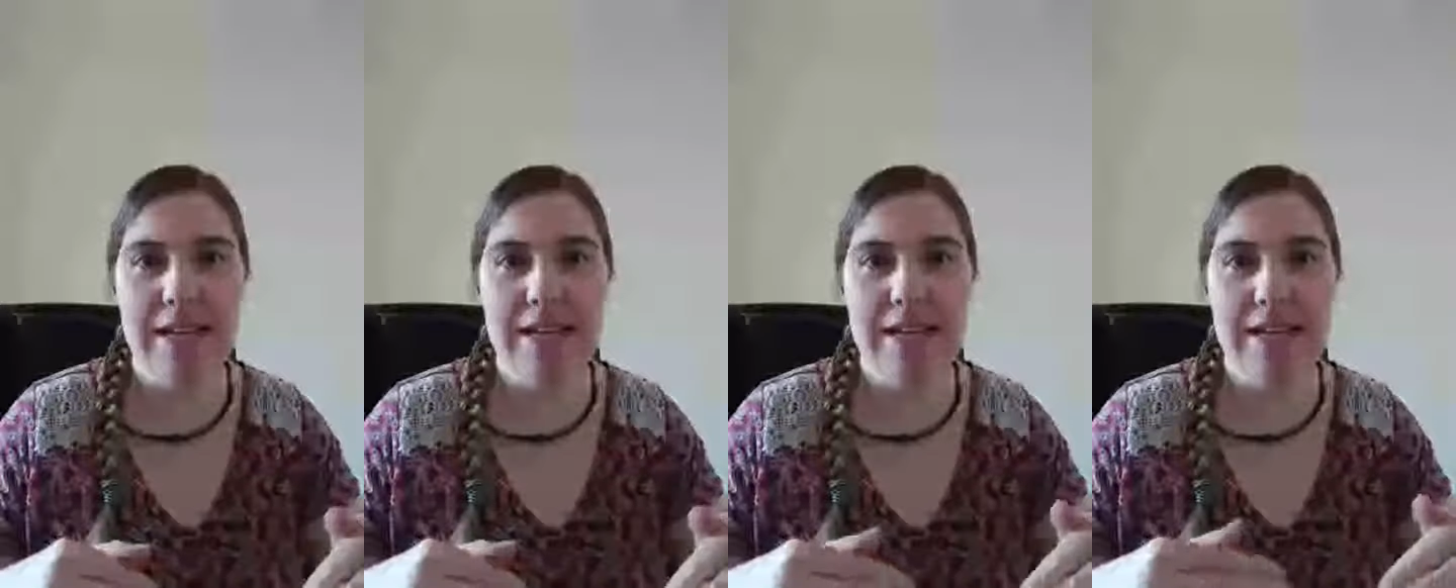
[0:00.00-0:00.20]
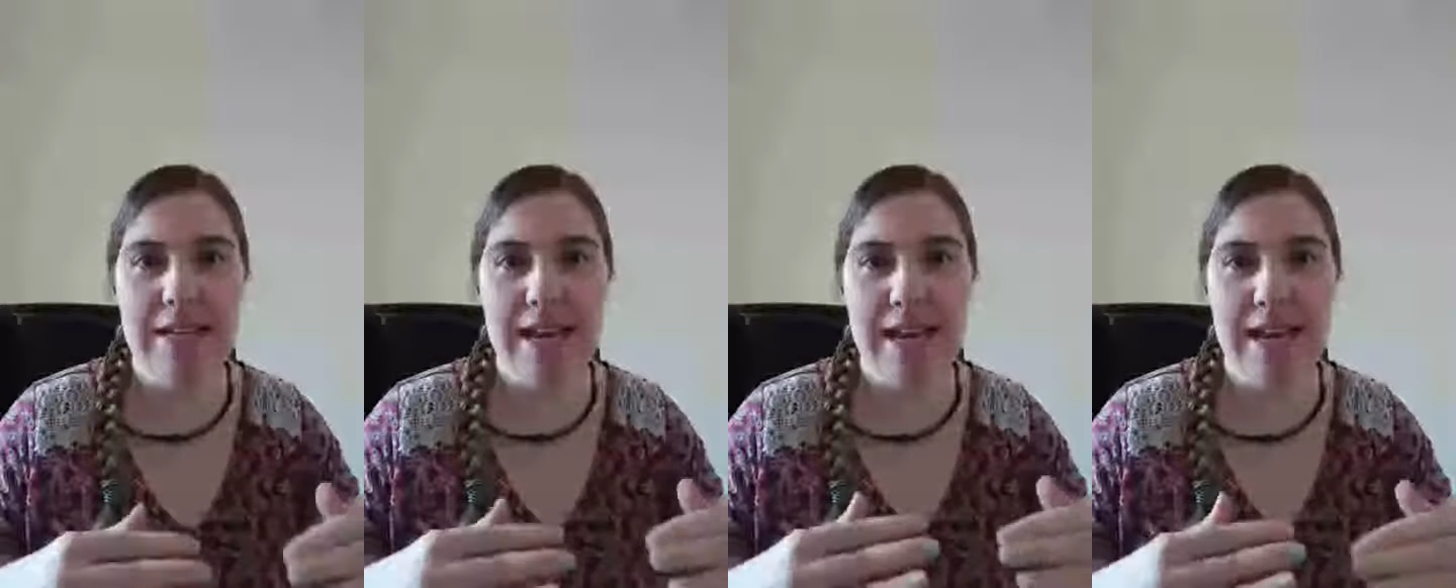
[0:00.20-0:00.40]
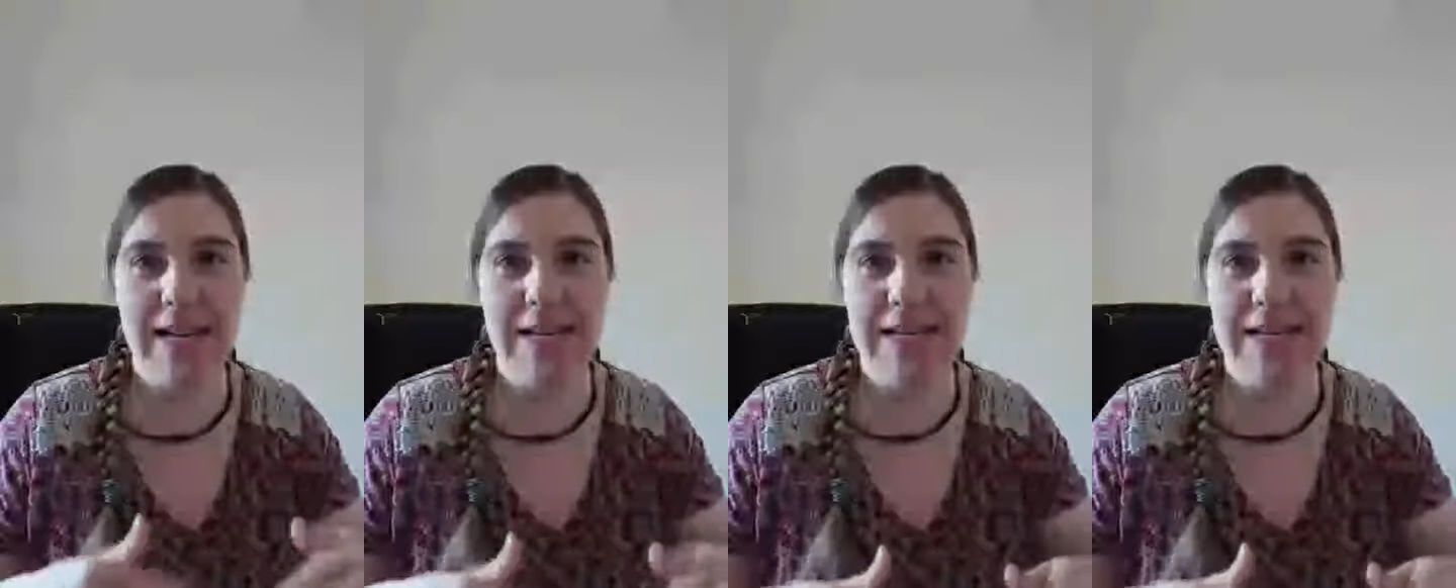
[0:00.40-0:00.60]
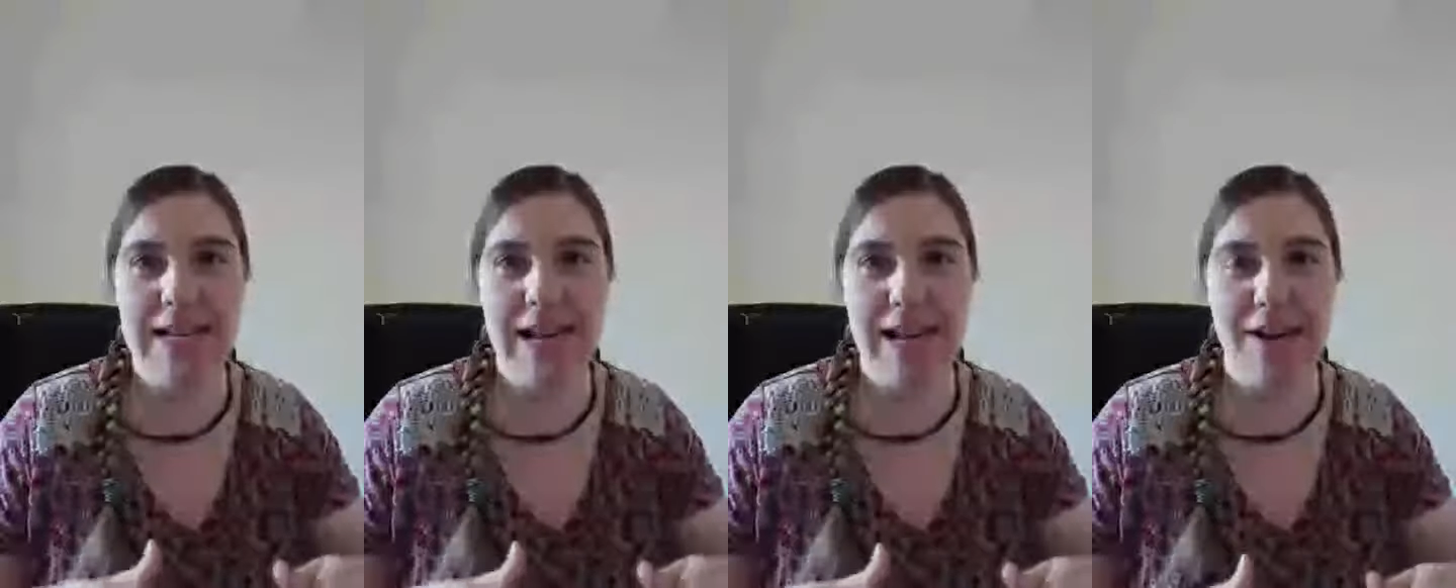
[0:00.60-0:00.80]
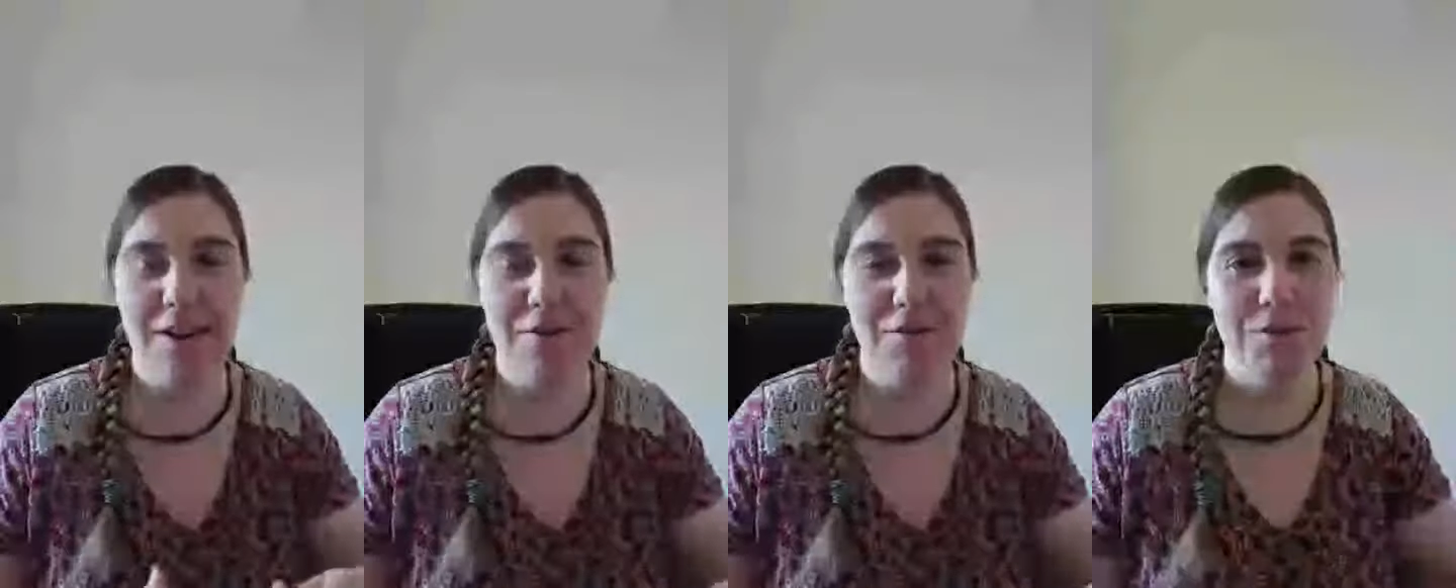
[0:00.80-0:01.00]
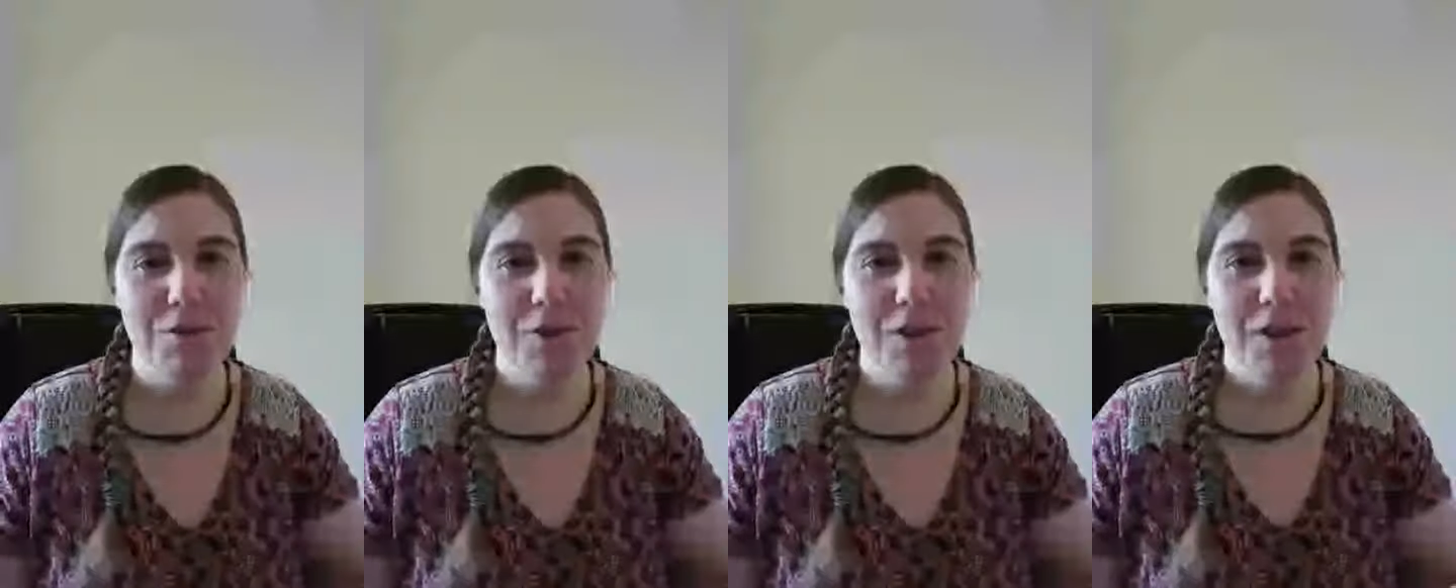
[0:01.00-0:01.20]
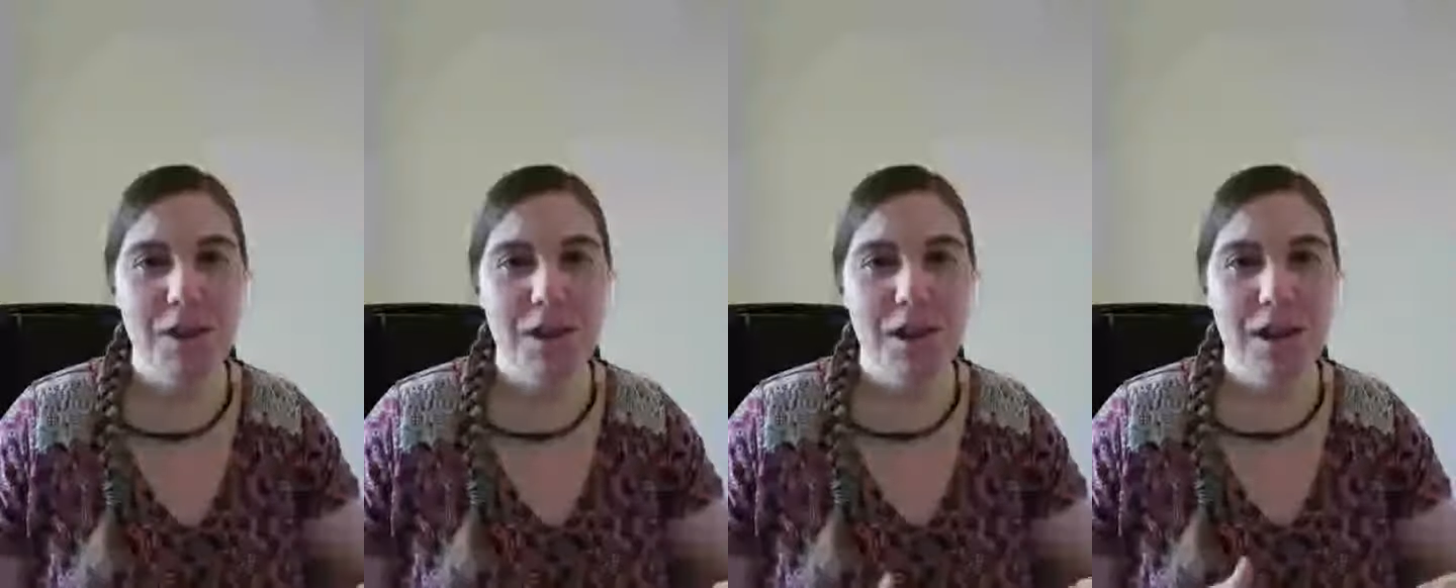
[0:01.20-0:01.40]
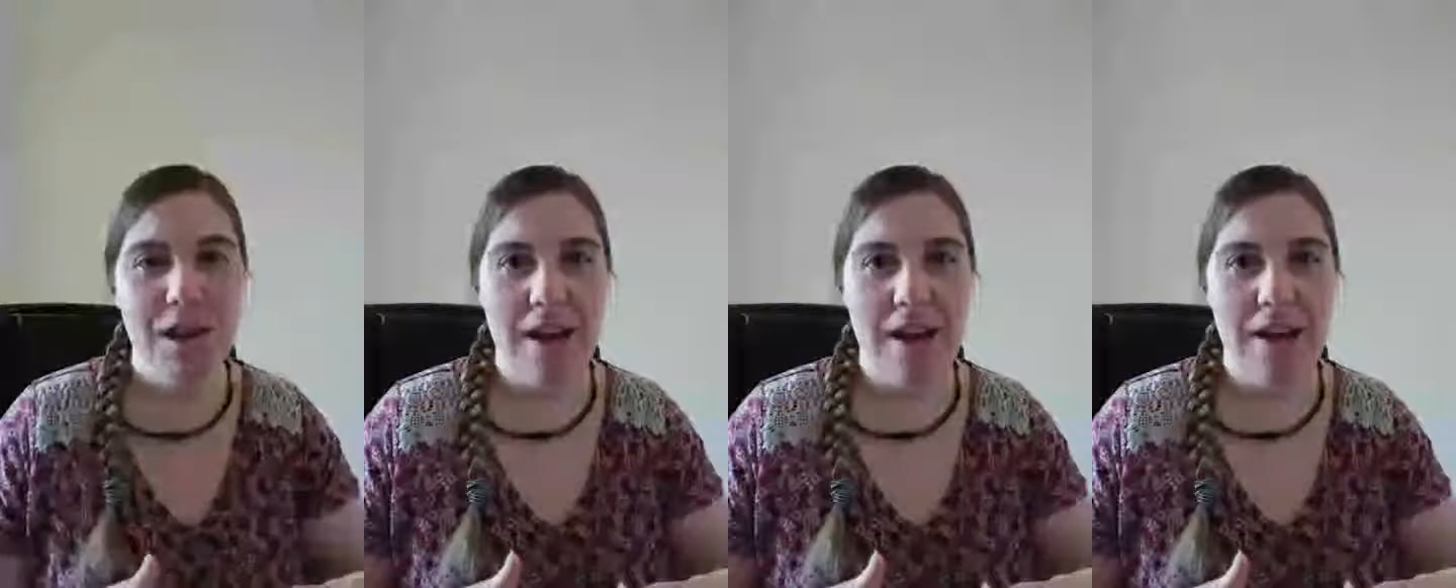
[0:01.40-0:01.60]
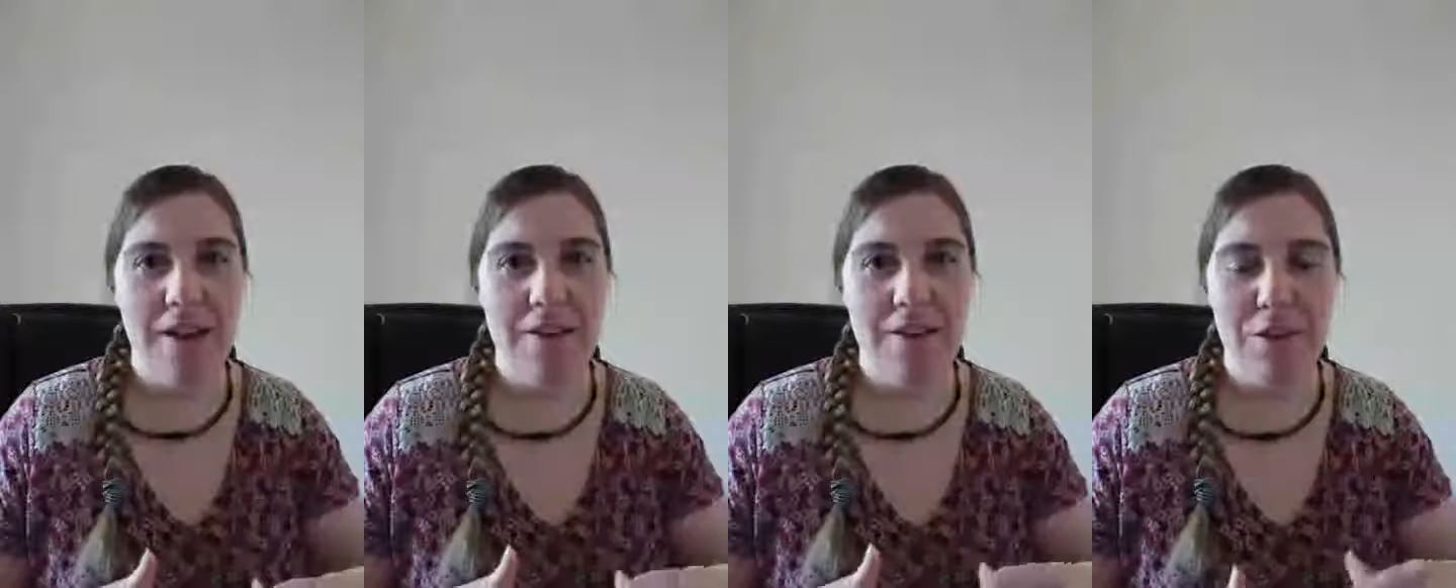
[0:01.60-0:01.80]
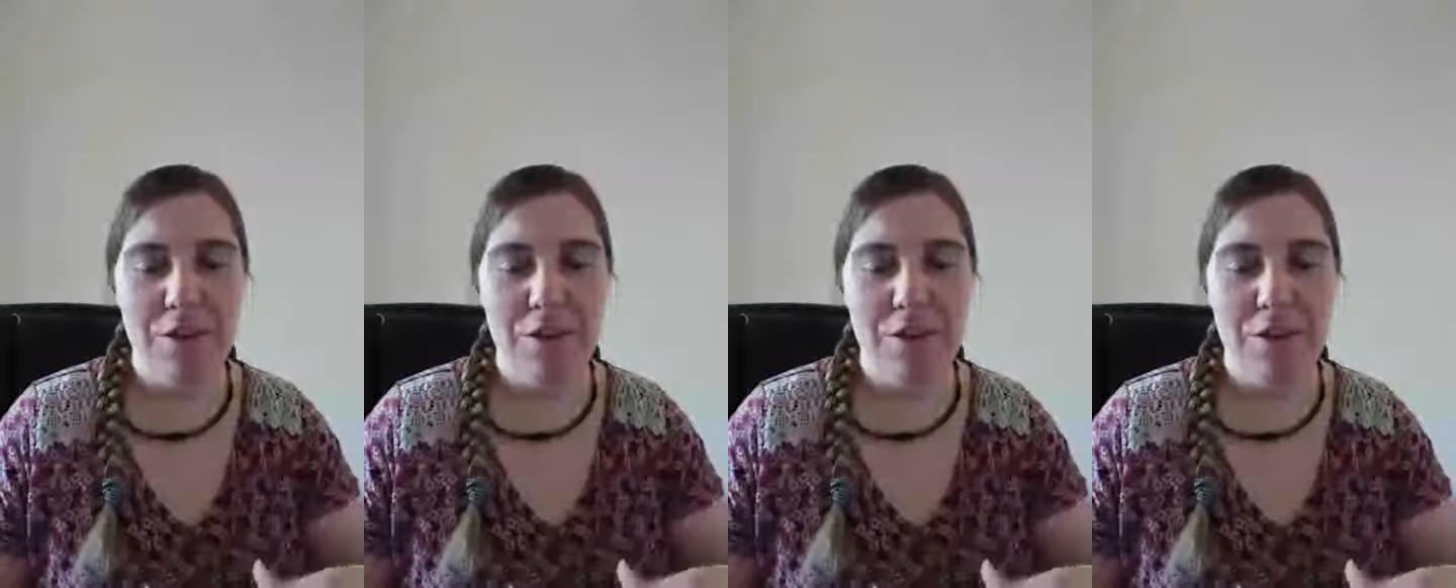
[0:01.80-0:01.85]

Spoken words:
takes out the